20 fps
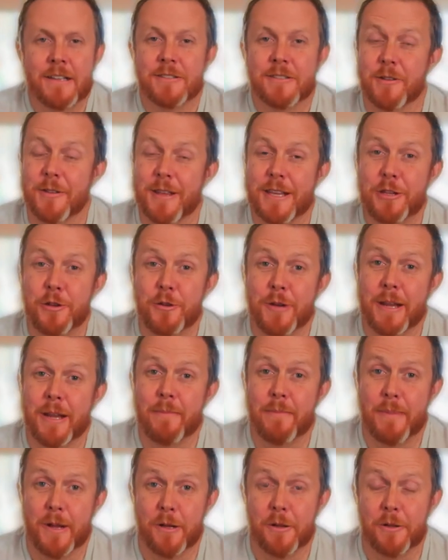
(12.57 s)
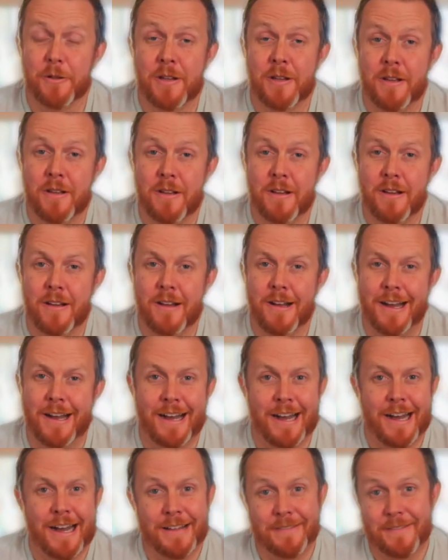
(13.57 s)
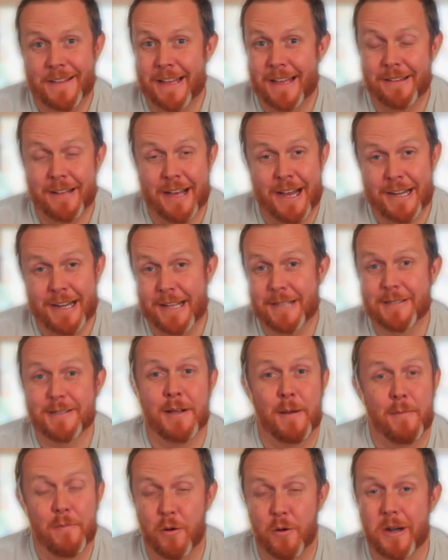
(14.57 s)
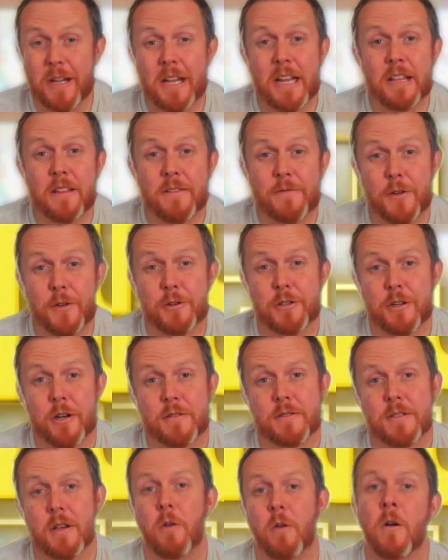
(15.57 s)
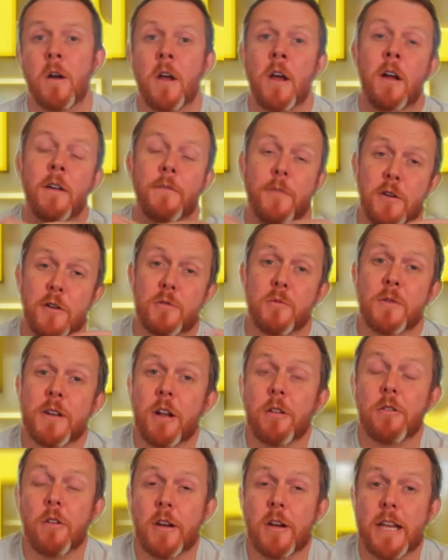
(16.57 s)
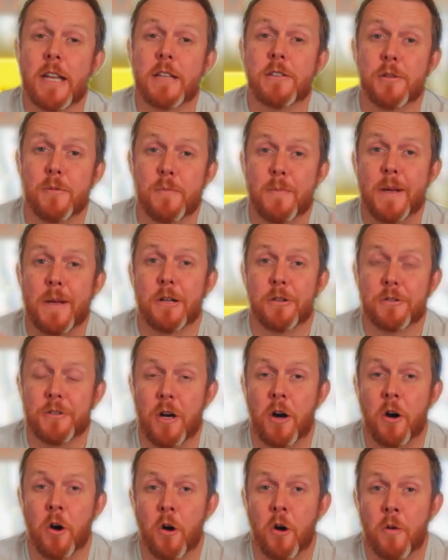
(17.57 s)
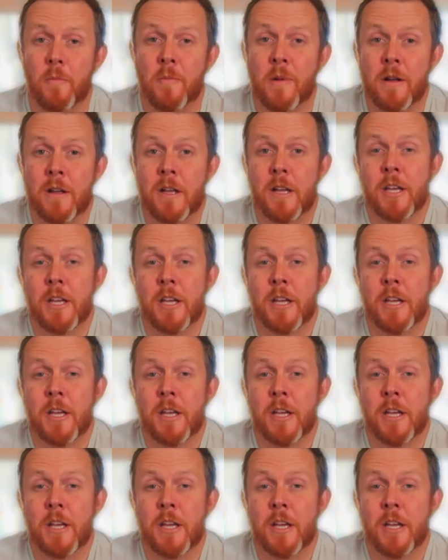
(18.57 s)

so that you can build on that lot at some point in the future. So first, when you're looking to build a home,